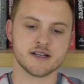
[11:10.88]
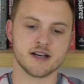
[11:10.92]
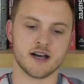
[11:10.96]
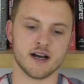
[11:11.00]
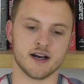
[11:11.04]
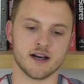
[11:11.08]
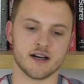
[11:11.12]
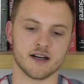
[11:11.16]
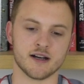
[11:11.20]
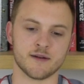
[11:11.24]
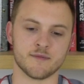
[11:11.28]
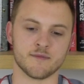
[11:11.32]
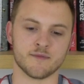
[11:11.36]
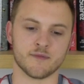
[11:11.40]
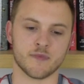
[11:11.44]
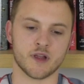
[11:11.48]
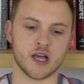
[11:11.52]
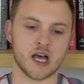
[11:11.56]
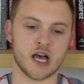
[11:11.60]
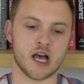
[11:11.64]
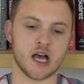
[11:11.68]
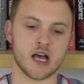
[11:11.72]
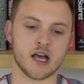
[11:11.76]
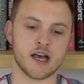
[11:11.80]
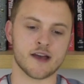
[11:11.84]
um,
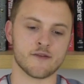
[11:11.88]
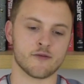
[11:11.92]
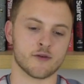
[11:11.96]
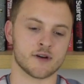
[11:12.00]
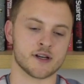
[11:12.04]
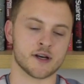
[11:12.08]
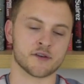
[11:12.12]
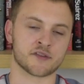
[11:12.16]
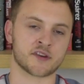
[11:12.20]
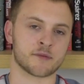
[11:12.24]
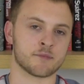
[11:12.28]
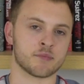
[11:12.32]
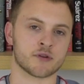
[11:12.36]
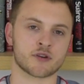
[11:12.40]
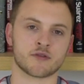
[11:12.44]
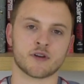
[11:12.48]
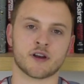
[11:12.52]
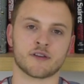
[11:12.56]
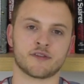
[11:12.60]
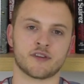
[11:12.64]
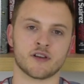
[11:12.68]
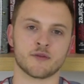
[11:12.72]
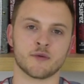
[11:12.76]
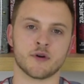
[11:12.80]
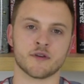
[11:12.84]
everyone else is
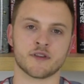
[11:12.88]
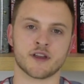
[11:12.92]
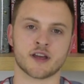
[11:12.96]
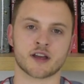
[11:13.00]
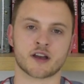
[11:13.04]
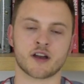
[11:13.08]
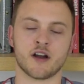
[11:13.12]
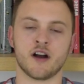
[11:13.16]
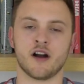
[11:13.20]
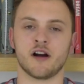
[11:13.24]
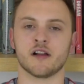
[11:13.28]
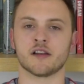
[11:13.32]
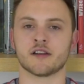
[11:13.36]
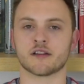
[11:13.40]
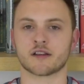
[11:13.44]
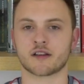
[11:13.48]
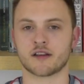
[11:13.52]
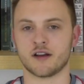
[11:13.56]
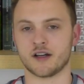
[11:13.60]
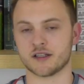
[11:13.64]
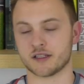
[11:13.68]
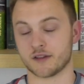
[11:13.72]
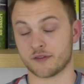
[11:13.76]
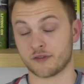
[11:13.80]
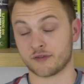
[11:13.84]
progressing while they're
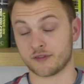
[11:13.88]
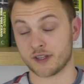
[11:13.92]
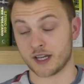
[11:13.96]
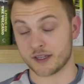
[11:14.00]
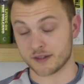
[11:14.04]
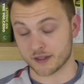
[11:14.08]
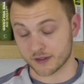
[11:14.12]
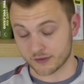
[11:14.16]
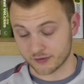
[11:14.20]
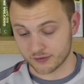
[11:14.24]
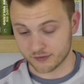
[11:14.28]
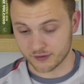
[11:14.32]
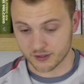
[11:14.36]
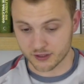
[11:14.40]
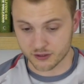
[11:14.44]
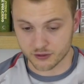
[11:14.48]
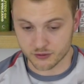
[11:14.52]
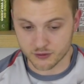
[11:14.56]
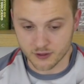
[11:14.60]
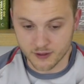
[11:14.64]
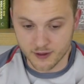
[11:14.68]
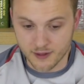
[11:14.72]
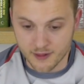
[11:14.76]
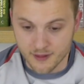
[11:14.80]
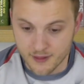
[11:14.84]
kind of standing
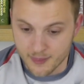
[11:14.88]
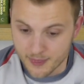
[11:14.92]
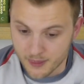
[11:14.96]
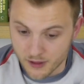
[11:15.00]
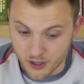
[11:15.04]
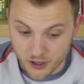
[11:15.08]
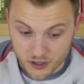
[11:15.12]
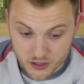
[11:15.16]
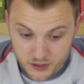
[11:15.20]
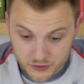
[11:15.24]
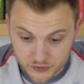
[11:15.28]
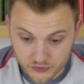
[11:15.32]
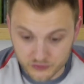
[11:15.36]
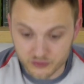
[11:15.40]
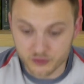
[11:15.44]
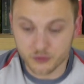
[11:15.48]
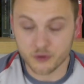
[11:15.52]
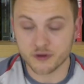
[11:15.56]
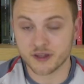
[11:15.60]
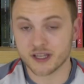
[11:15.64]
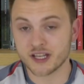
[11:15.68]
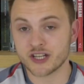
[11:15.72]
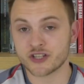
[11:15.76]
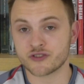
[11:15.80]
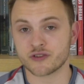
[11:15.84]
still.
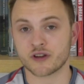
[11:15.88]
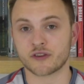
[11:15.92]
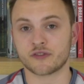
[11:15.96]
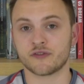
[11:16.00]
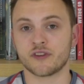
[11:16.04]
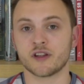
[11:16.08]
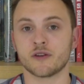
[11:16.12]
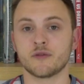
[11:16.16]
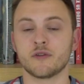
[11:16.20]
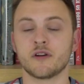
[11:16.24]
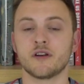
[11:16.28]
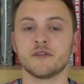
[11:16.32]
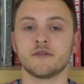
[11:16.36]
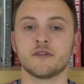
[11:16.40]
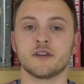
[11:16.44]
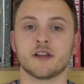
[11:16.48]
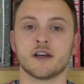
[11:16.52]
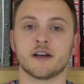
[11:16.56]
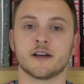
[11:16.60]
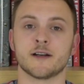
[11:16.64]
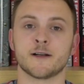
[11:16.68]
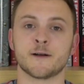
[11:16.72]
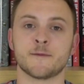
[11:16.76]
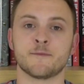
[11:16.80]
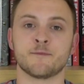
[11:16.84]
Arsenal the interesting one.
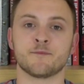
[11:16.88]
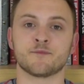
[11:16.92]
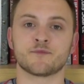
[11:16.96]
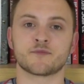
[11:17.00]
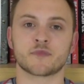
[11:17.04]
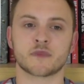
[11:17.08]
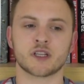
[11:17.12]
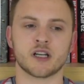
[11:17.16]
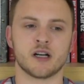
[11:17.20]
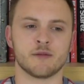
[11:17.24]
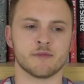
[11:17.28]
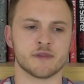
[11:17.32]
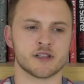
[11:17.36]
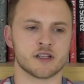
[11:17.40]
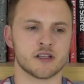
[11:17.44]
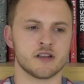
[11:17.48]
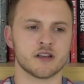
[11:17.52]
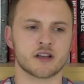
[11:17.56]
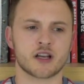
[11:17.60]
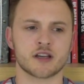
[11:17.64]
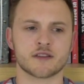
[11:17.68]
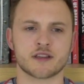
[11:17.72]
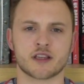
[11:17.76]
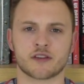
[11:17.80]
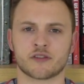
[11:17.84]
Um, I mean, you
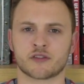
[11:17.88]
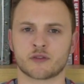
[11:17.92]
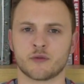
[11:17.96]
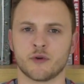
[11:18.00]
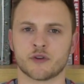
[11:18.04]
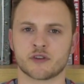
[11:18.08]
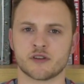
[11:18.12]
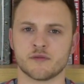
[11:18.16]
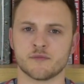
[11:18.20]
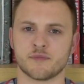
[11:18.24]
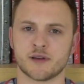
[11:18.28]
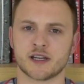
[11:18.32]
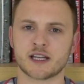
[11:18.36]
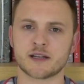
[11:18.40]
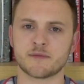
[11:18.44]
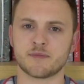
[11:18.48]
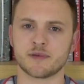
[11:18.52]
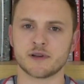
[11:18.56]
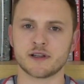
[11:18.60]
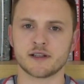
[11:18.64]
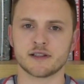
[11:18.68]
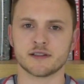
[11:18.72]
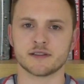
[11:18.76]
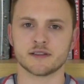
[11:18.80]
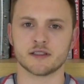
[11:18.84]
look at their squad on
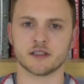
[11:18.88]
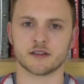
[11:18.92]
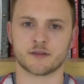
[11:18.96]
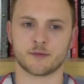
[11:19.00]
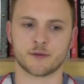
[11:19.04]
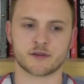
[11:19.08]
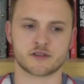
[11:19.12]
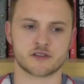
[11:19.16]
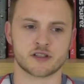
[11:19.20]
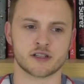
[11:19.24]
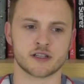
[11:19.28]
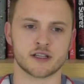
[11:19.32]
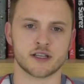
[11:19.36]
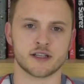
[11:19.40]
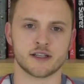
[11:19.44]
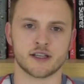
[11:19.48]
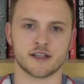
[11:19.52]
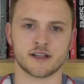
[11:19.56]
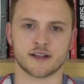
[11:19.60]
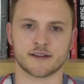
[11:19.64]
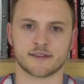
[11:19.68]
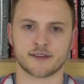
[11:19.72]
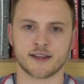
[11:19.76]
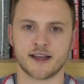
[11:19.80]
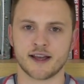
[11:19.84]
paper, especially
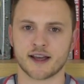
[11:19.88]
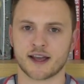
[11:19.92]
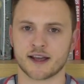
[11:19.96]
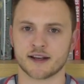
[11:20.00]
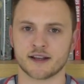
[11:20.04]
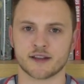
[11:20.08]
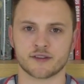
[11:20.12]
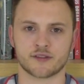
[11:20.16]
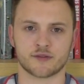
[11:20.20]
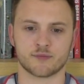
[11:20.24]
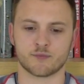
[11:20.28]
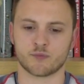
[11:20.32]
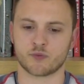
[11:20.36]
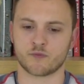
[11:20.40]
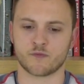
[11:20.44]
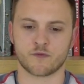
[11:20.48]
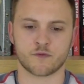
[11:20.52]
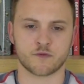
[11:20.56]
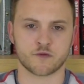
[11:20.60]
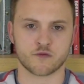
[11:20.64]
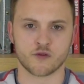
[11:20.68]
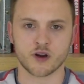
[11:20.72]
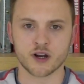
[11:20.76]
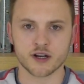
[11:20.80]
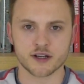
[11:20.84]
in attack, and it's
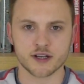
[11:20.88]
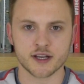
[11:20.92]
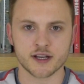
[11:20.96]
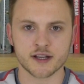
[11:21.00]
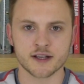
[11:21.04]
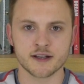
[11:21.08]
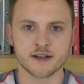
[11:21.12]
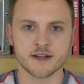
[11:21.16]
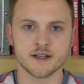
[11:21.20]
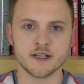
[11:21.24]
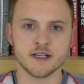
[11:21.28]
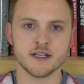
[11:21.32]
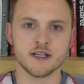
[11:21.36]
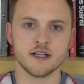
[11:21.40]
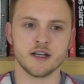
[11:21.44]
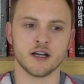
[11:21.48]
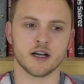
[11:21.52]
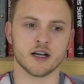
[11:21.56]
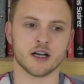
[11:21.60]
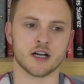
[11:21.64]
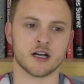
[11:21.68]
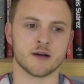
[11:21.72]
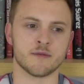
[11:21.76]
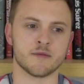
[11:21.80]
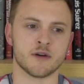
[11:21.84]
frightening.
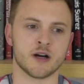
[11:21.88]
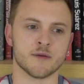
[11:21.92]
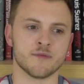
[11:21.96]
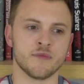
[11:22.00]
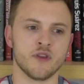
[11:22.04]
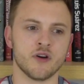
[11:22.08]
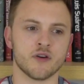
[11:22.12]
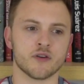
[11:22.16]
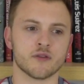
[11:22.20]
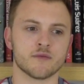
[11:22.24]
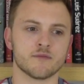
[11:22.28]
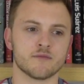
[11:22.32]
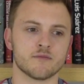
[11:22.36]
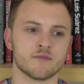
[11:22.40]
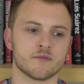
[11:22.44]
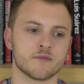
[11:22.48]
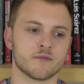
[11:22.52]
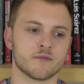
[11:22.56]
Um, I'm not